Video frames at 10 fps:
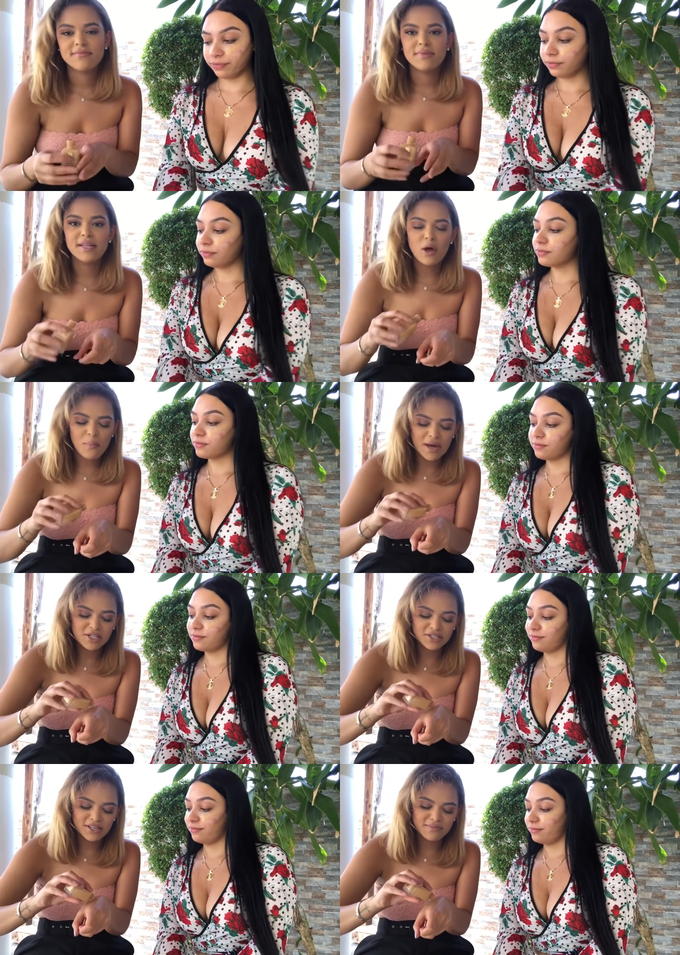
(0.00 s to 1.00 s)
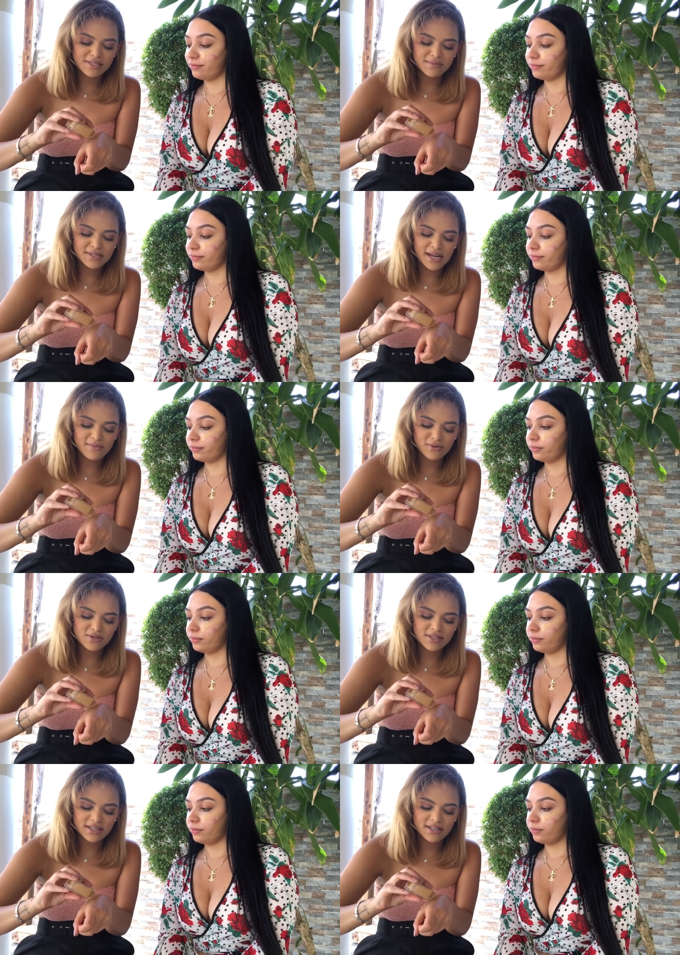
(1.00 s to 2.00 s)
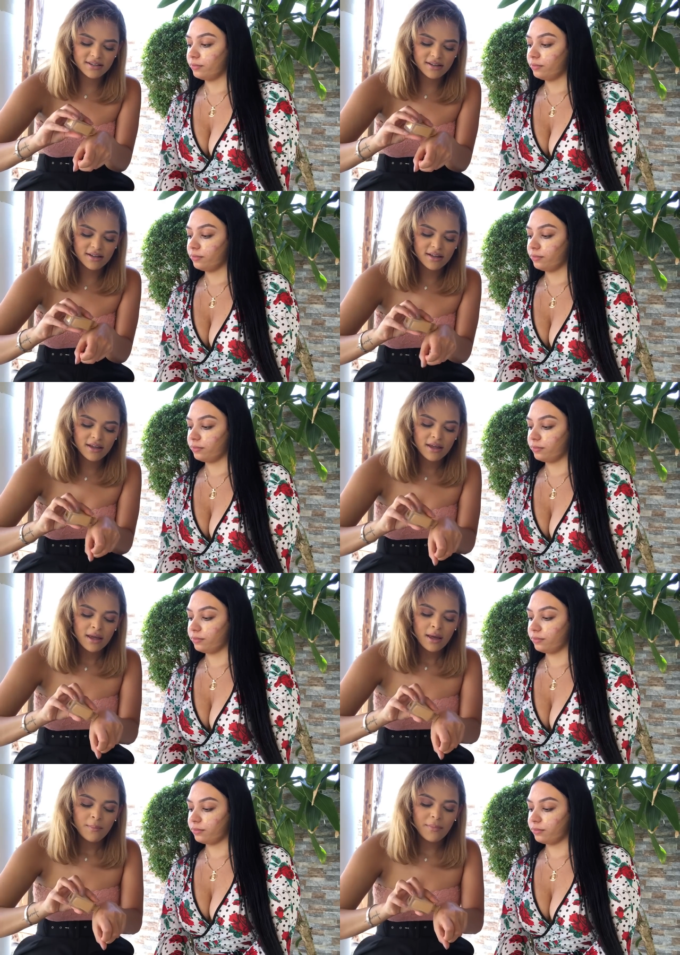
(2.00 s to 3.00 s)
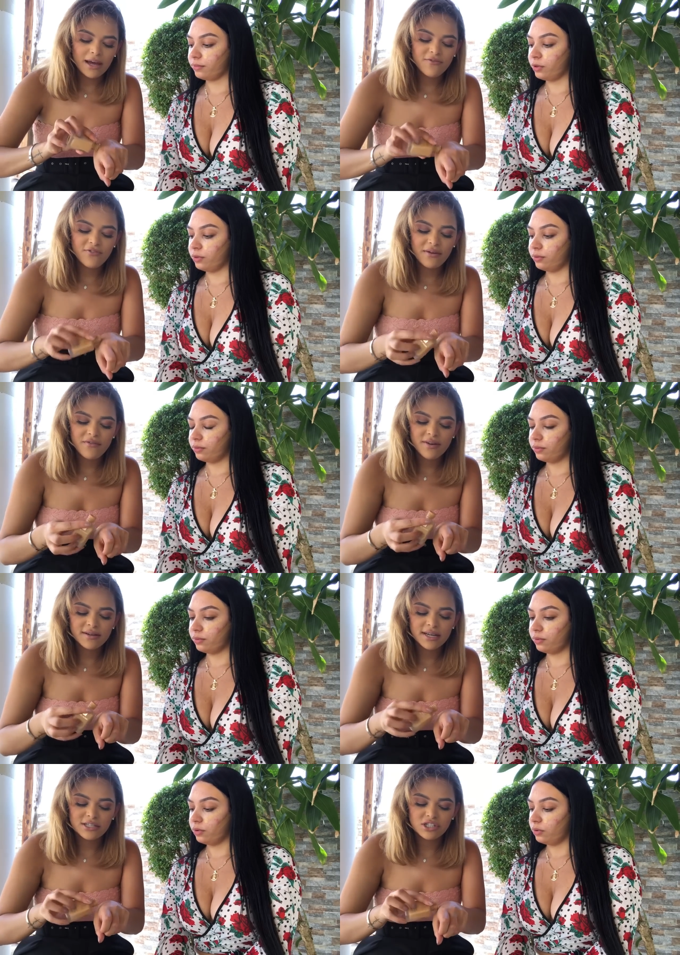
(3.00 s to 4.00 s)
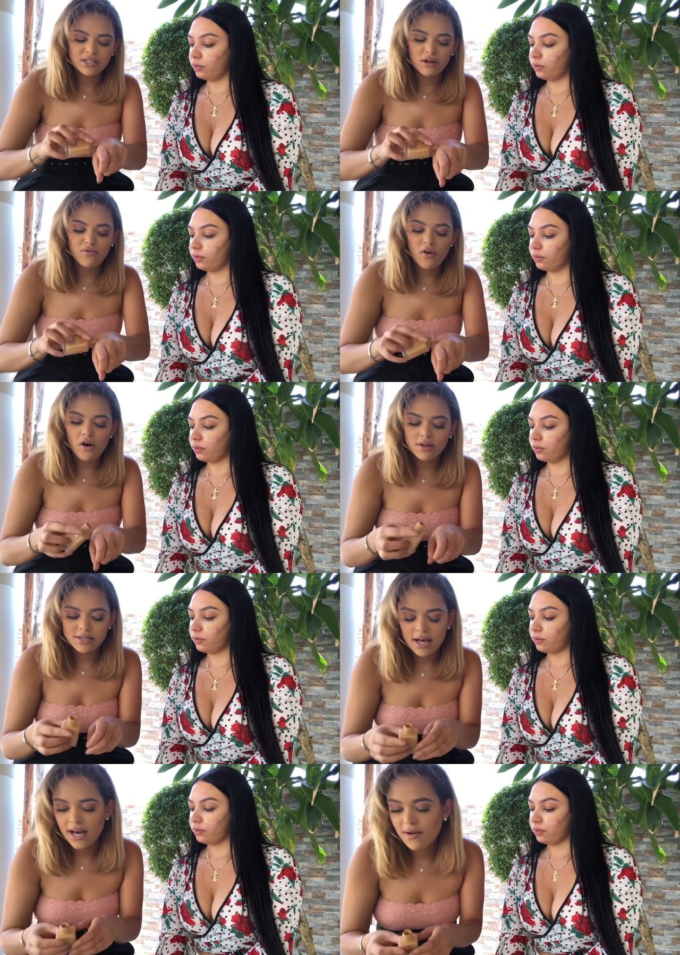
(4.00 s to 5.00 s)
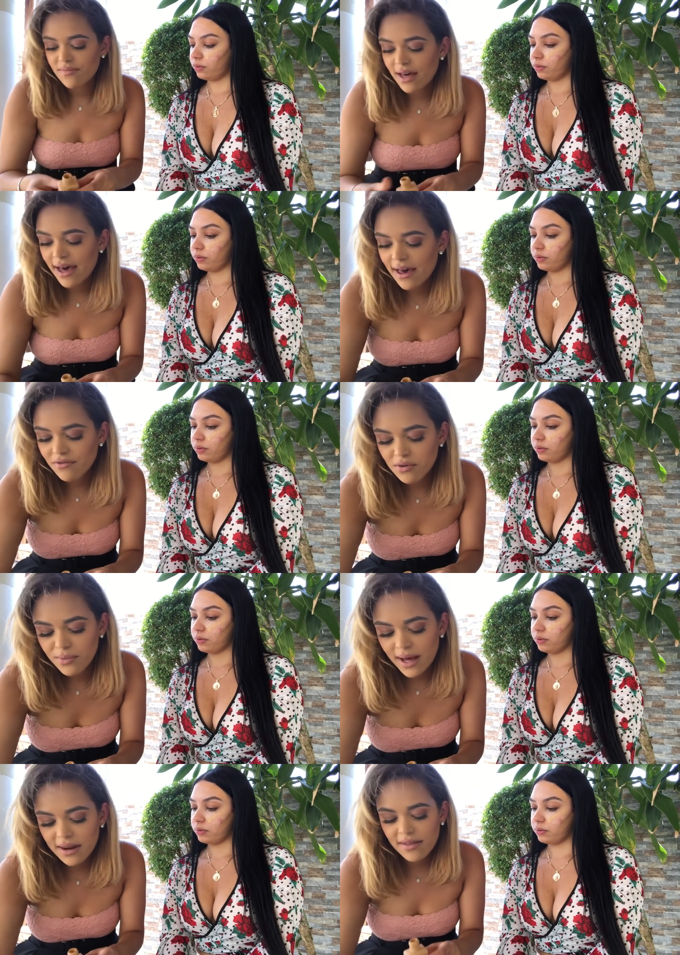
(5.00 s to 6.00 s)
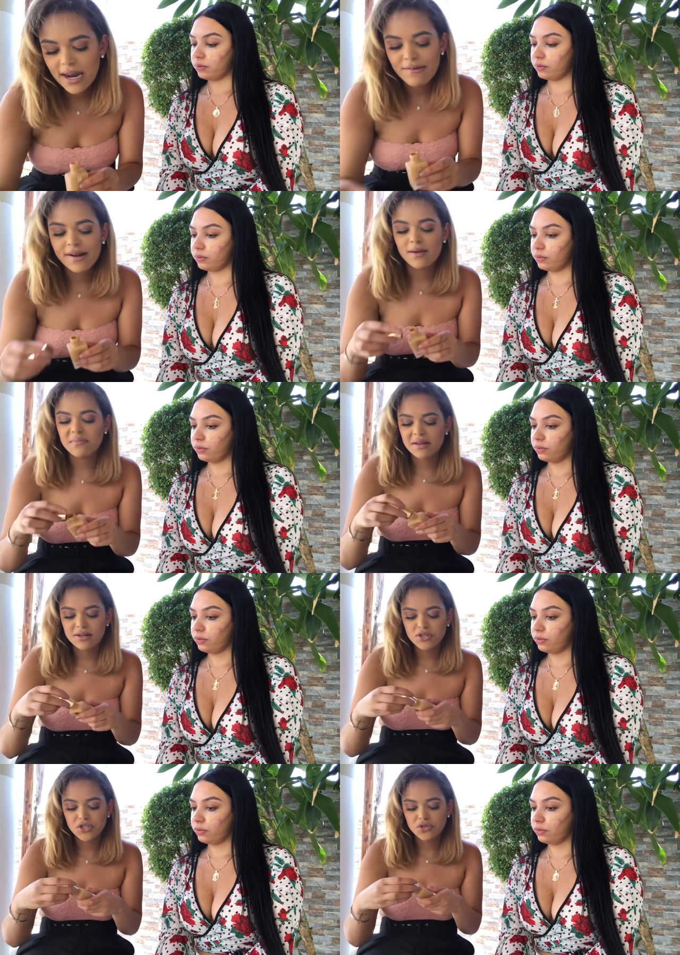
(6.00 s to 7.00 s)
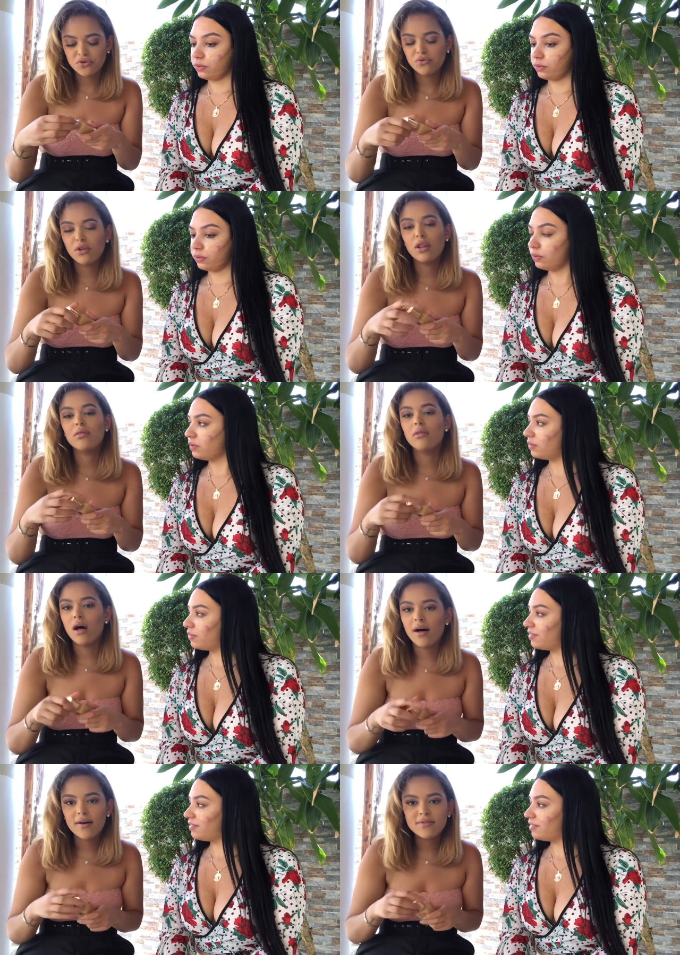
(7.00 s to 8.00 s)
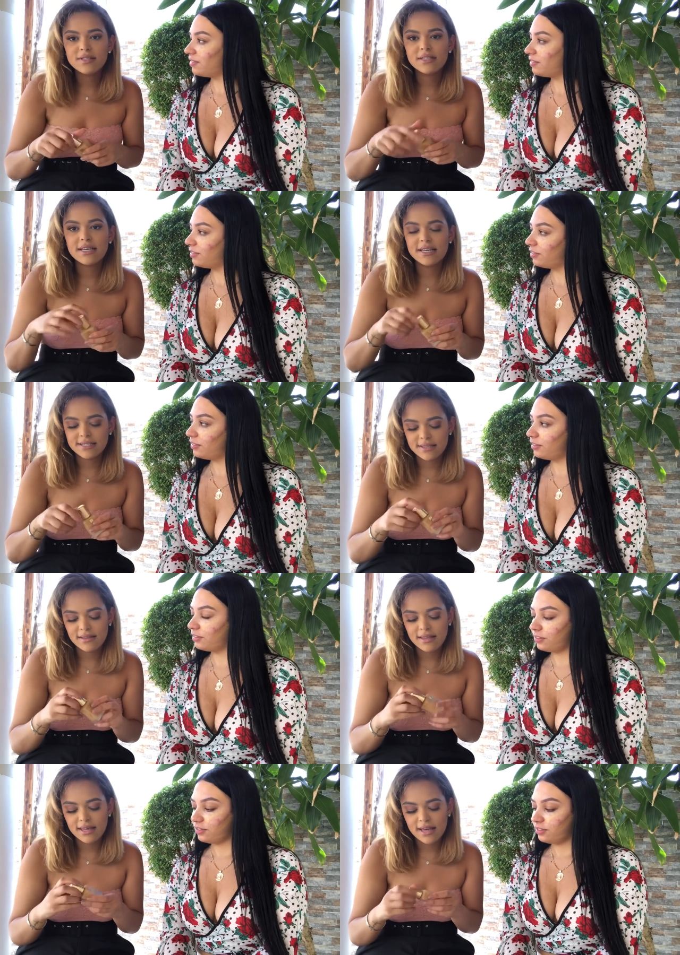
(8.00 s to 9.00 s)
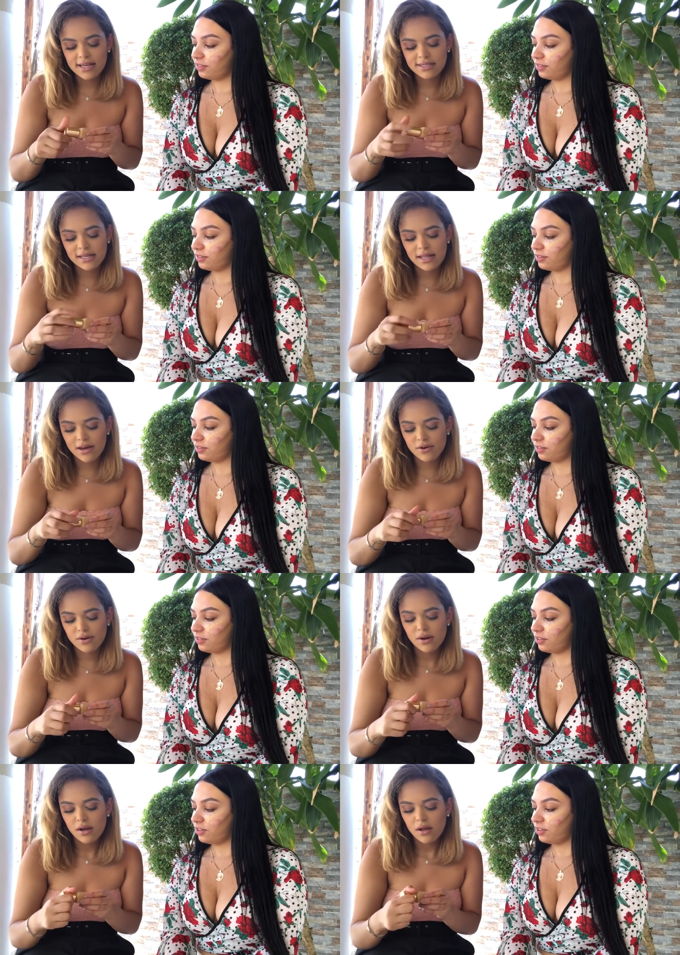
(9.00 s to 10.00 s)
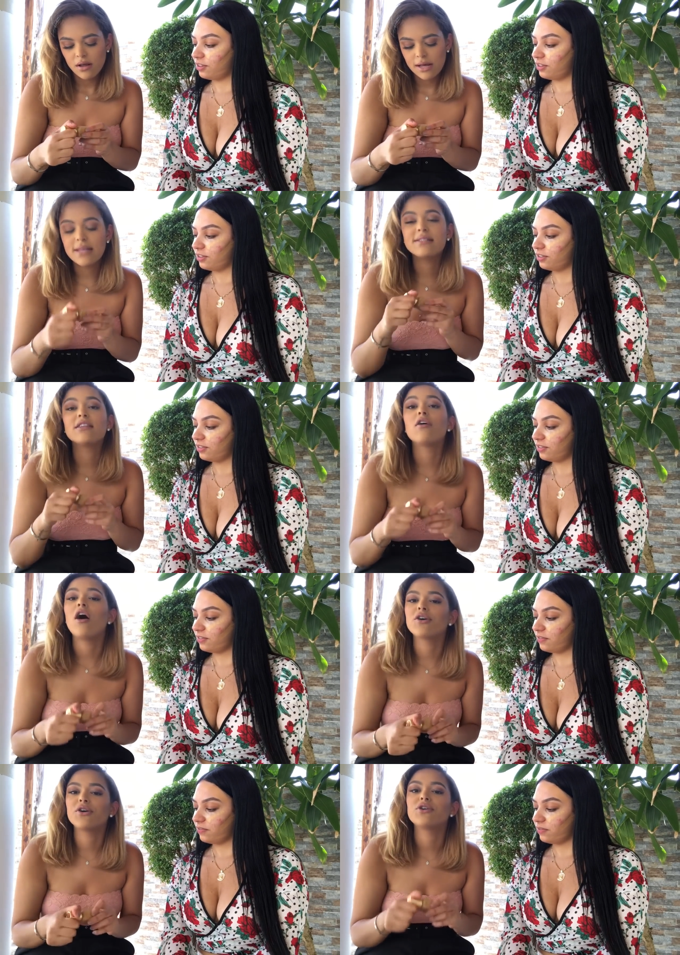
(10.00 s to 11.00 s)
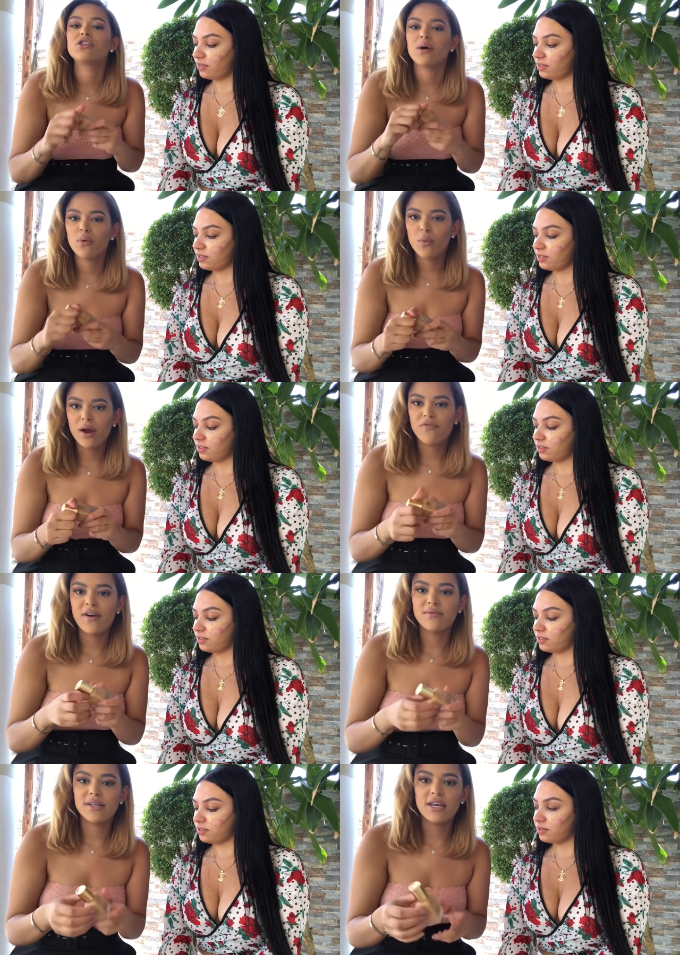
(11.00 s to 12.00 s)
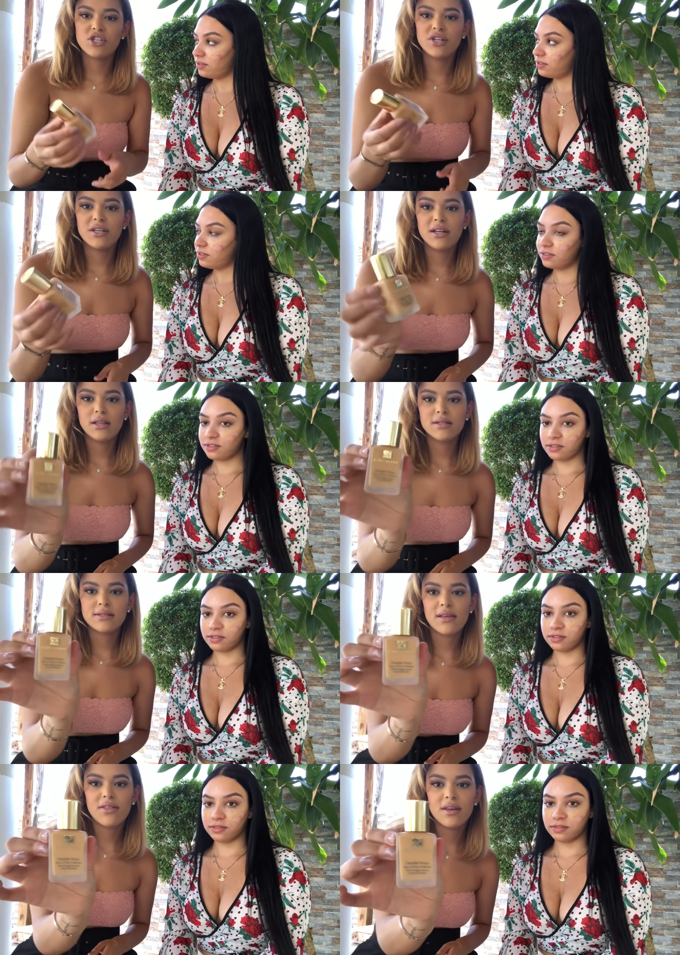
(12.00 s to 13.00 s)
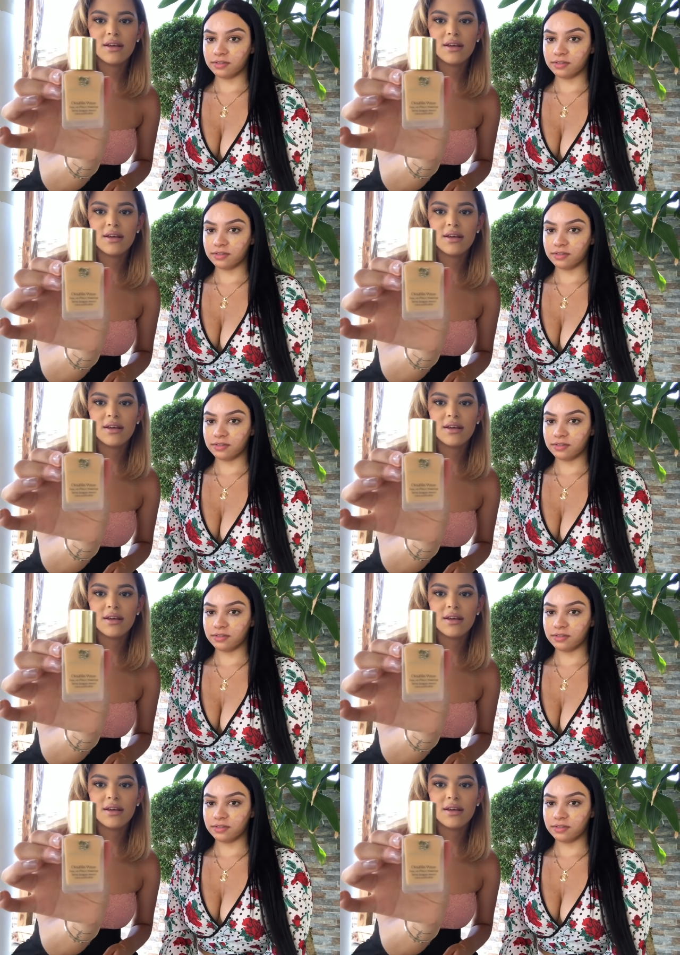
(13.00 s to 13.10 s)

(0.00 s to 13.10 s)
Speaker 1: be a little patient, give me some time, you'll see. My favorite foundation of all time that everybody that I recommended to loves is the Estee Lauder Double Wear Foundation, and it looks like